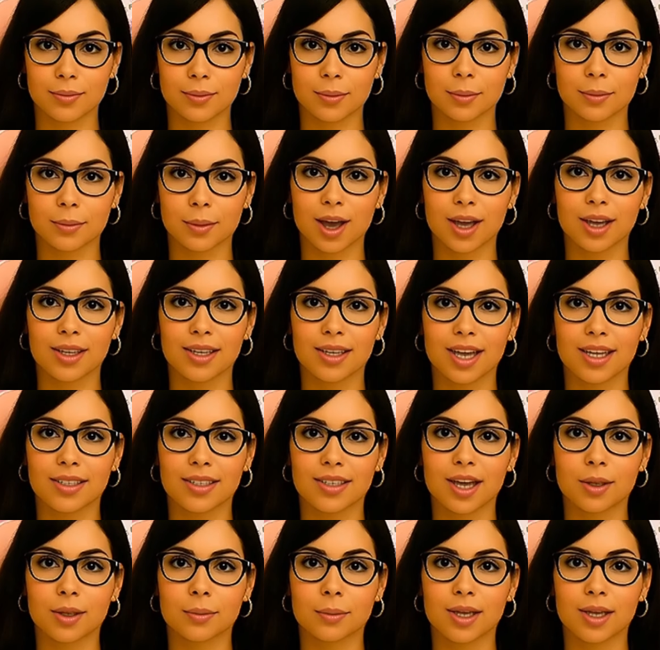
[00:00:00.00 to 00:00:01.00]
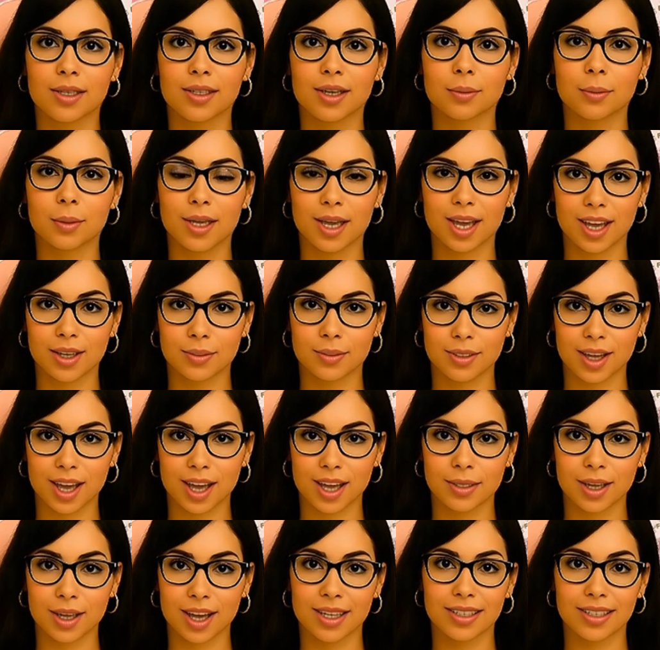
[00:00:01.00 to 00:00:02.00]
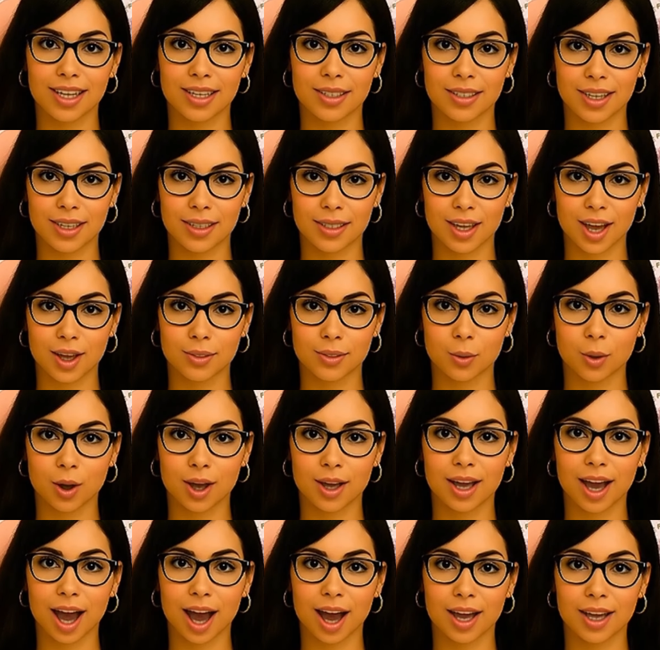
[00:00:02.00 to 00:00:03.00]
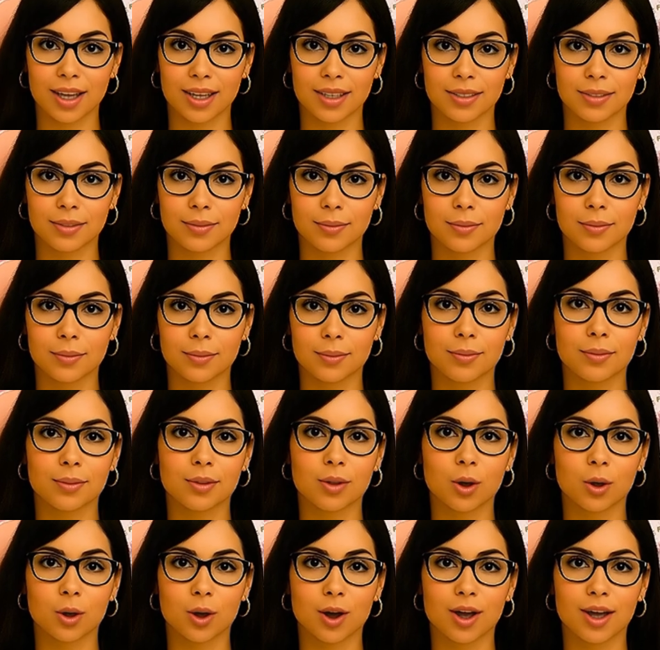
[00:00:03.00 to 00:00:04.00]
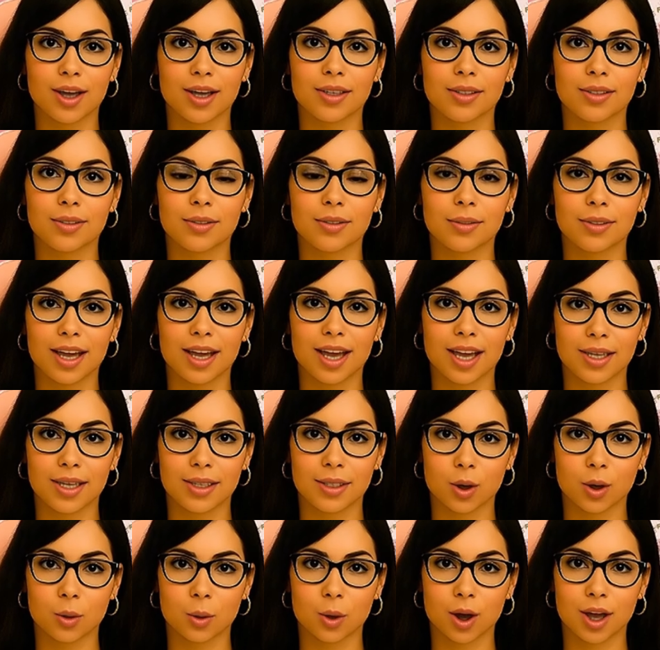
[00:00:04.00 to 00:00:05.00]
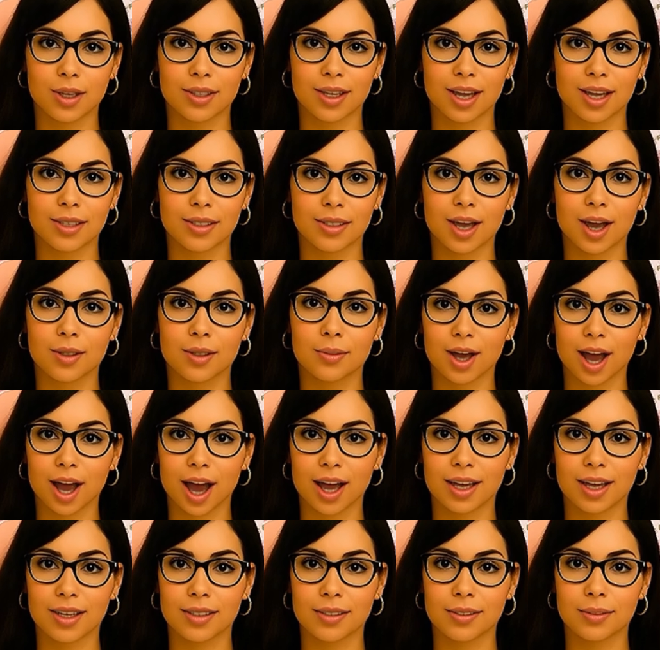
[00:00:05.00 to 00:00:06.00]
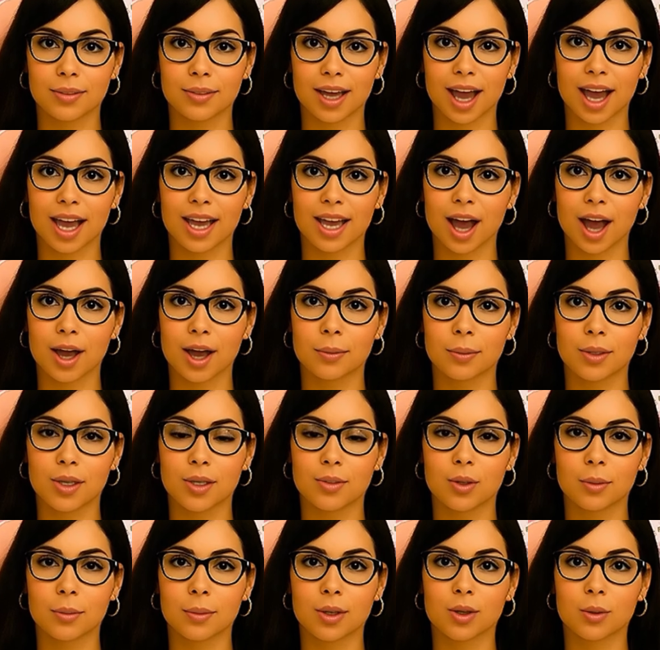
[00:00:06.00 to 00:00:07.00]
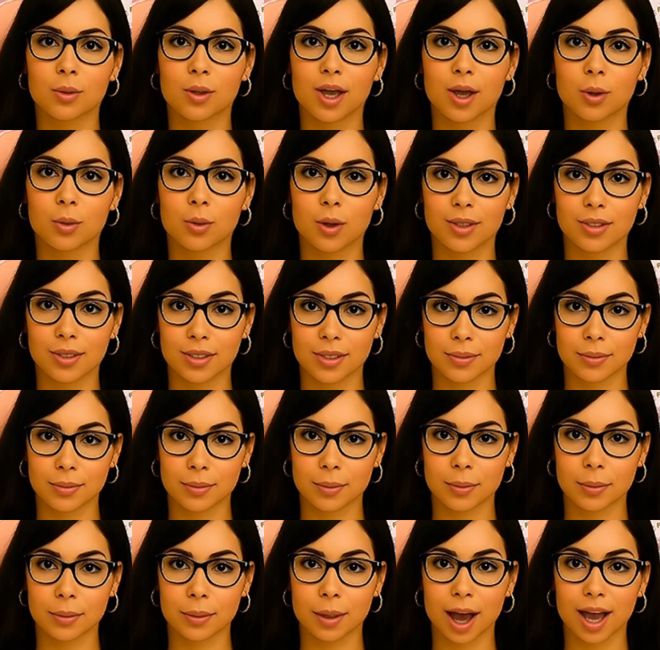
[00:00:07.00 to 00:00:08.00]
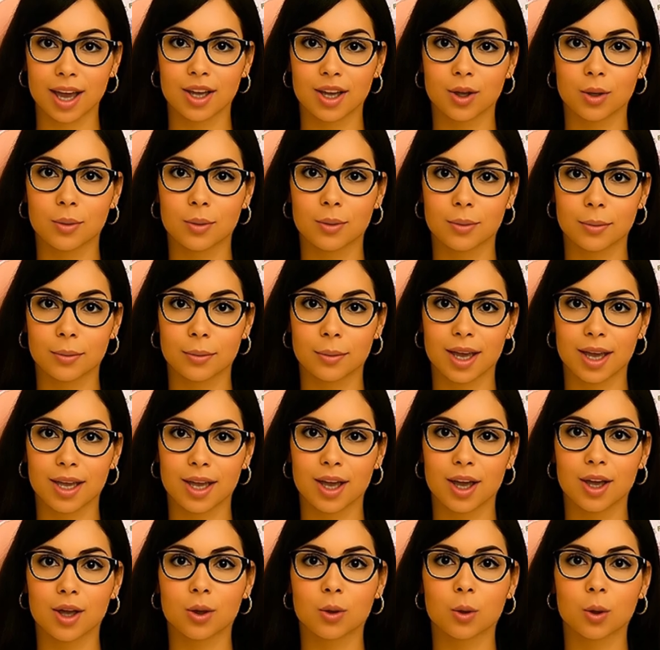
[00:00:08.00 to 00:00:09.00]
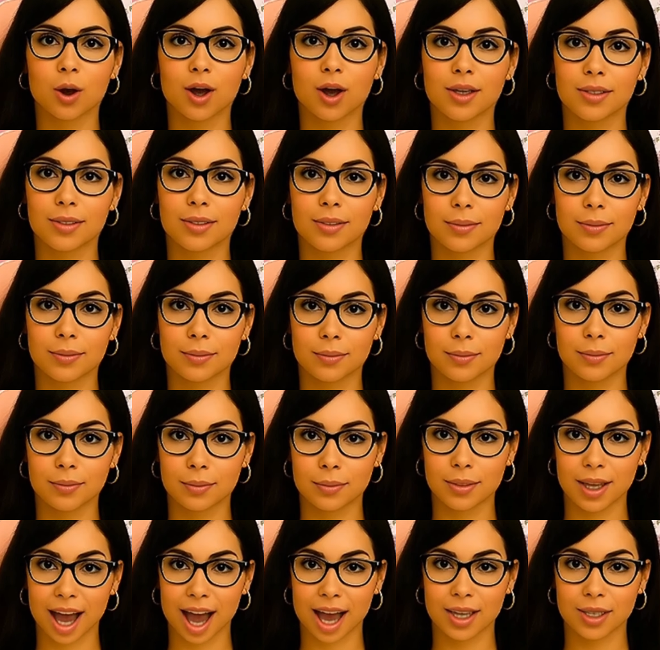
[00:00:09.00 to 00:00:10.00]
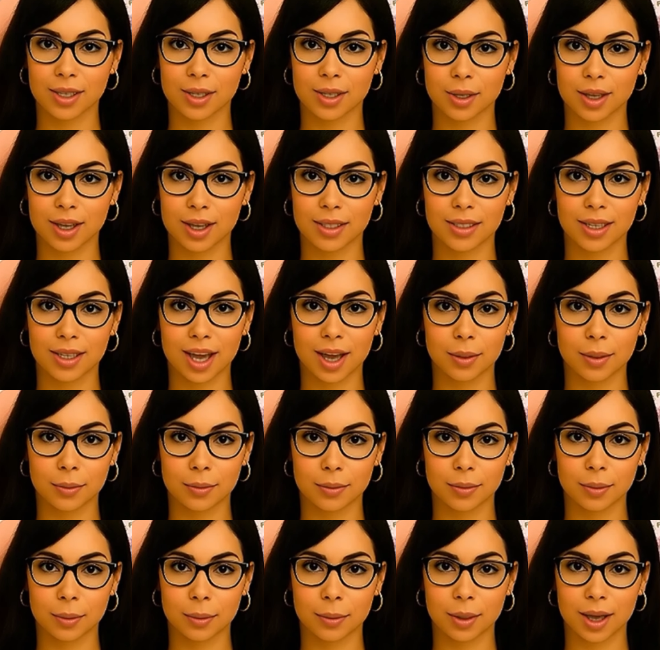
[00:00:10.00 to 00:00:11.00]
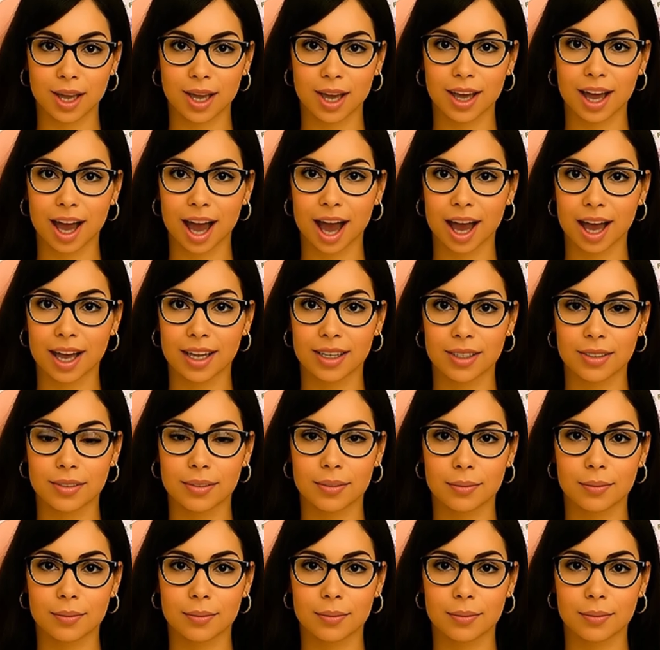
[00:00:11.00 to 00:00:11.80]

Monotheism is the belief in the existence of one God, or in the oneness of God. It comes from the Greek words mono, meaning one, and theism, meaning God.